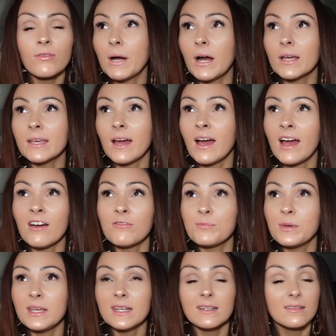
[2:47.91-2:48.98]
But yeah, I have
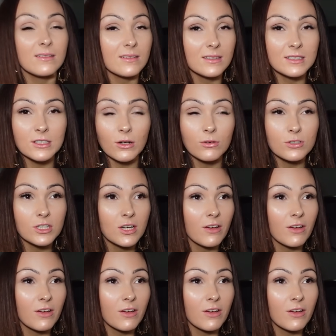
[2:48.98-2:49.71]
been indulging.